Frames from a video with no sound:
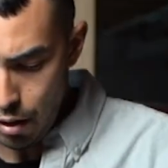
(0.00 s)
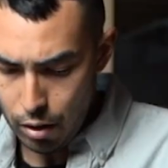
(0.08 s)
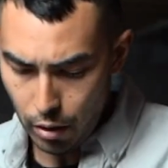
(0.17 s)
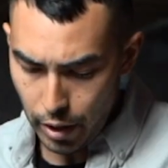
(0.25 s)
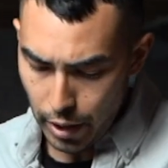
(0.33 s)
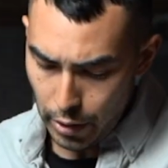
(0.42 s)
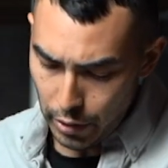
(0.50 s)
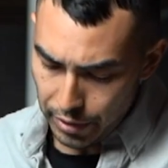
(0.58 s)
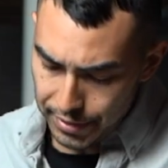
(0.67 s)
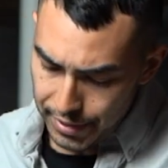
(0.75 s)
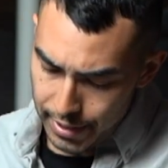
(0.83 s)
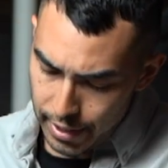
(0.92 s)
Okay, you
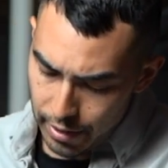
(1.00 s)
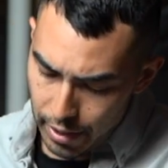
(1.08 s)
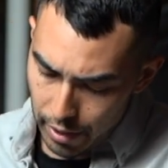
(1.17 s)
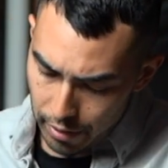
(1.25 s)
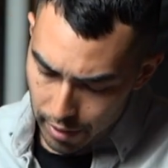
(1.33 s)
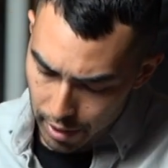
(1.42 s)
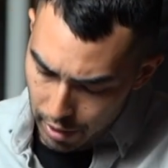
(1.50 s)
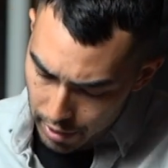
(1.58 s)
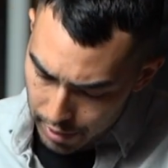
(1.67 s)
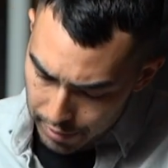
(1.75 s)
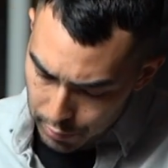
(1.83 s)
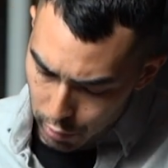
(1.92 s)
can see in there, there
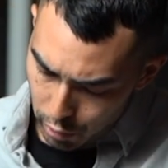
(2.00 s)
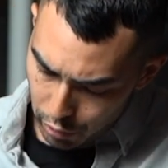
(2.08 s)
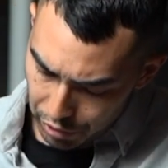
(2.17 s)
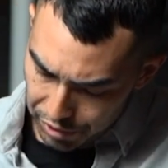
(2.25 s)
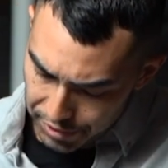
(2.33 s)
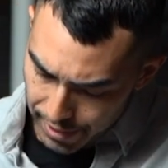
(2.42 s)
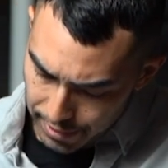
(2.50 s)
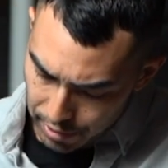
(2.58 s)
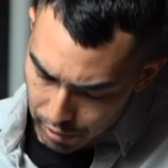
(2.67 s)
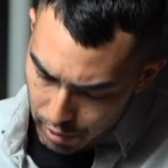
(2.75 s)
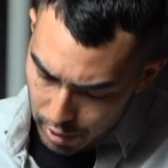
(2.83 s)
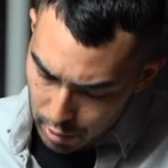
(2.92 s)
is your sensor,